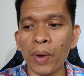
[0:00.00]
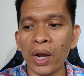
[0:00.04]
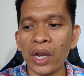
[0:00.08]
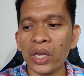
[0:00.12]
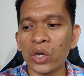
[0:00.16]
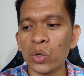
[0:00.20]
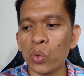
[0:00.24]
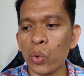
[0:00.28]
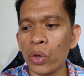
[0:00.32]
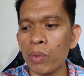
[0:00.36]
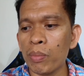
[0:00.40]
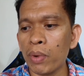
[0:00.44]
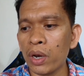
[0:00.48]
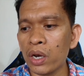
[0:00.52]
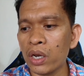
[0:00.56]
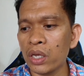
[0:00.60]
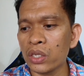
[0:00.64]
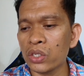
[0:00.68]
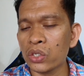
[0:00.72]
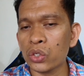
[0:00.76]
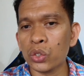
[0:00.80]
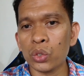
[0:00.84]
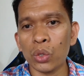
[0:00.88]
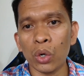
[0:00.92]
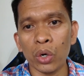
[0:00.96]

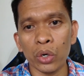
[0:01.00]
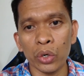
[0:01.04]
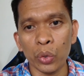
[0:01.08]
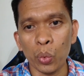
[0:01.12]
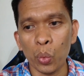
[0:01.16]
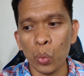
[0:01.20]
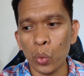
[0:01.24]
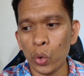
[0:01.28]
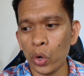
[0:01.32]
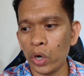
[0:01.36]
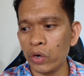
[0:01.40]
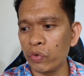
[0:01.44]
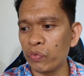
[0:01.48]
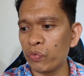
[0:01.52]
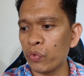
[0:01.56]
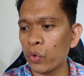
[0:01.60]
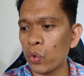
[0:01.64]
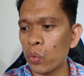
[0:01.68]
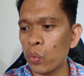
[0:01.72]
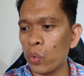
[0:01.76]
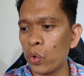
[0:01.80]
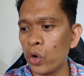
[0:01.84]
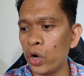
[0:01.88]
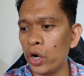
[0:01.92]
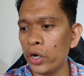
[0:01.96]
equivalence or the word for
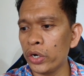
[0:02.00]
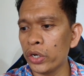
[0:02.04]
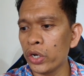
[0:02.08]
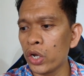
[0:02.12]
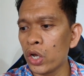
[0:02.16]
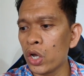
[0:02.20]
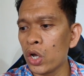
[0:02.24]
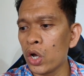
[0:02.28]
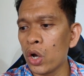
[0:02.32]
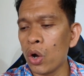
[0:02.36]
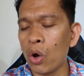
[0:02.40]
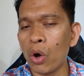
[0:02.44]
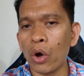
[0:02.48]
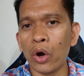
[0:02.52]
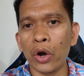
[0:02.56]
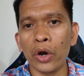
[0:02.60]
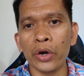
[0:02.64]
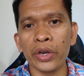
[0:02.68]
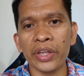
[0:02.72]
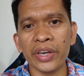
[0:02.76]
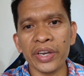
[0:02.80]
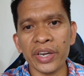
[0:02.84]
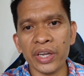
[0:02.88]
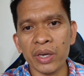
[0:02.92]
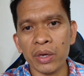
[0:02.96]
word, or
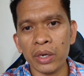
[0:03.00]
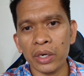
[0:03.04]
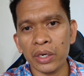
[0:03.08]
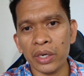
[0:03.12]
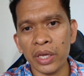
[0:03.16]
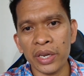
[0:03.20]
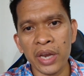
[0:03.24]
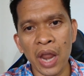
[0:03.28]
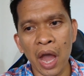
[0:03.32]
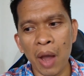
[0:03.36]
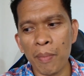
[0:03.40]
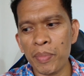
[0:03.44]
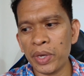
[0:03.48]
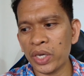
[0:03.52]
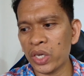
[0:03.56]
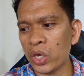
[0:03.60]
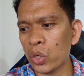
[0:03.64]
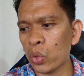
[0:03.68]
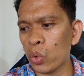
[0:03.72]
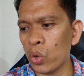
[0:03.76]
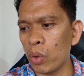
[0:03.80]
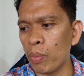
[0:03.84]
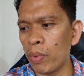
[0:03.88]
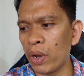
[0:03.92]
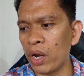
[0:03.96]
the dynamic
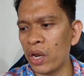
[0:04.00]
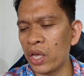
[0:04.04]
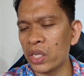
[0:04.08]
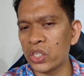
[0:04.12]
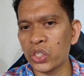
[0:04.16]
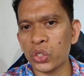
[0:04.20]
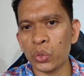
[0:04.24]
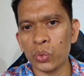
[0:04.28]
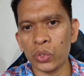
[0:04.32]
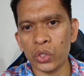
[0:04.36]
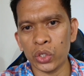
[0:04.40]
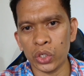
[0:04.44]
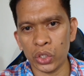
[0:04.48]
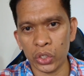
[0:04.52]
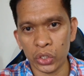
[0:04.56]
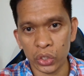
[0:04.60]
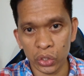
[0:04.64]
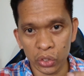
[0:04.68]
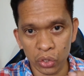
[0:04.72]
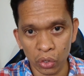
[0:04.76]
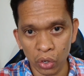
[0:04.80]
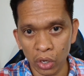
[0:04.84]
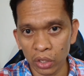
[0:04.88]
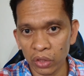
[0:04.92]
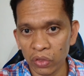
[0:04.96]
equivalence, which is
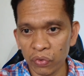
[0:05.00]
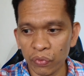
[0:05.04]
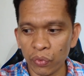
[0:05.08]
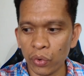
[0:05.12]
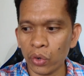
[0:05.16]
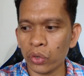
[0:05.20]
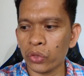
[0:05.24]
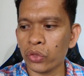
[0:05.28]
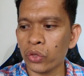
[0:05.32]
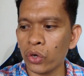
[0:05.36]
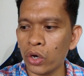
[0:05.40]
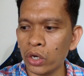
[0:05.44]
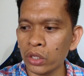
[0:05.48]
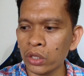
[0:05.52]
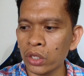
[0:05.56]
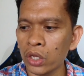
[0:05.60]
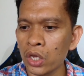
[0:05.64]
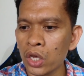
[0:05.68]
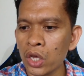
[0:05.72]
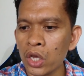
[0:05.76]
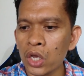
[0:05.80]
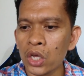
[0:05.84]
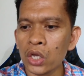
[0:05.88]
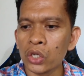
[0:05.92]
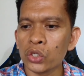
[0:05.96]
thought for thought.
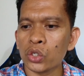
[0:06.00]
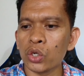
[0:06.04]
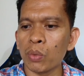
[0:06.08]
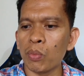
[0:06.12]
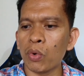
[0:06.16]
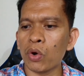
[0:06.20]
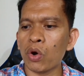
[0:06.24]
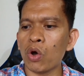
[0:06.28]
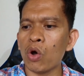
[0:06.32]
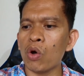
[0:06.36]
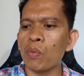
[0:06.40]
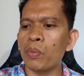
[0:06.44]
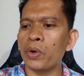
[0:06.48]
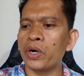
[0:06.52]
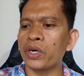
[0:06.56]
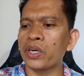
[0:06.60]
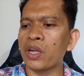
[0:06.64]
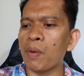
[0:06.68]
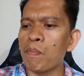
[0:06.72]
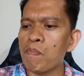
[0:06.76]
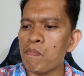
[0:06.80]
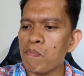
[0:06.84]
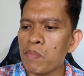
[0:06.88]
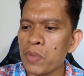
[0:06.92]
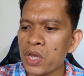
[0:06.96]
So moreover, the
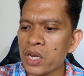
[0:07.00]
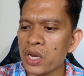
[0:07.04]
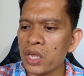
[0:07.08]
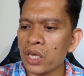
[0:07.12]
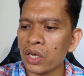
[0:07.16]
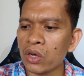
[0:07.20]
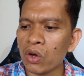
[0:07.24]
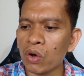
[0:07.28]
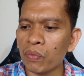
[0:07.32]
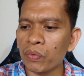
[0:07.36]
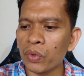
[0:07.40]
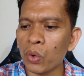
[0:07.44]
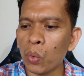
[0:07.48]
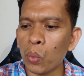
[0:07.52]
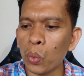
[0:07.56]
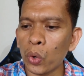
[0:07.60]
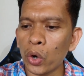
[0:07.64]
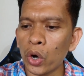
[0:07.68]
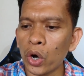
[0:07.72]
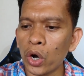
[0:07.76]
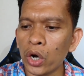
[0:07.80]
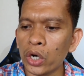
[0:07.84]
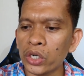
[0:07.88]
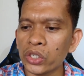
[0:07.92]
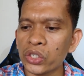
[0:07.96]
meaning of the
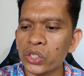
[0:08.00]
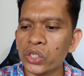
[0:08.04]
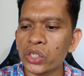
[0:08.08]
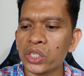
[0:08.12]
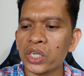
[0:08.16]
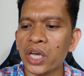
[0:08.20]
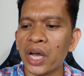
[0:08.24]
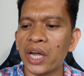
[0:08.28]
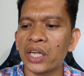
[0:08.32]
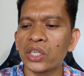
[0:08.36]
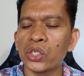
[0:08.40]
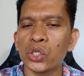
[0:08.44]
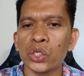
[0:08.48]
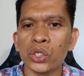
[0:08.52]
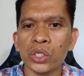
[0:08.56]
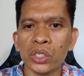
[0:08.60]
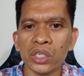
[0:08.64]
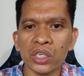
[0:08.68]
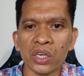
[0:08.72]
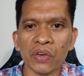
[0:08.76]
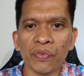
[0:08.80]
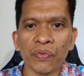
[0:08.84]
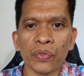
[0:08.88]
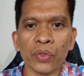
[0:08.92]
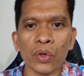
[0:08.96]
words can
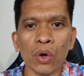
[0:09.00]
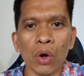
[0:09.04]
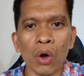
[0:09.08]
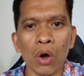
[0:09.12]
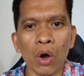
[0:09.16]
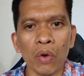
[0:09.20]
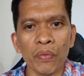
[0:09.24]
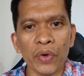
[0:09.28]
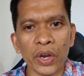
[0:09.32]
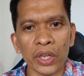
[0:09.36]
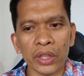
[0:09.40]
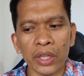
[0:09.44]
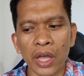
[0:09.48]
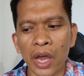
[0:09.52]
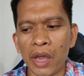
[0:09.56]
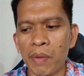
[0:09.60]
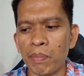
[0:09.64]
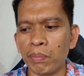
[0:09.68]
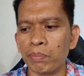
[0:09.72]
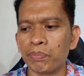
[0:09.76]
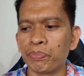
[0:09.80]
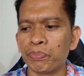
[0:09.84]
shift over time,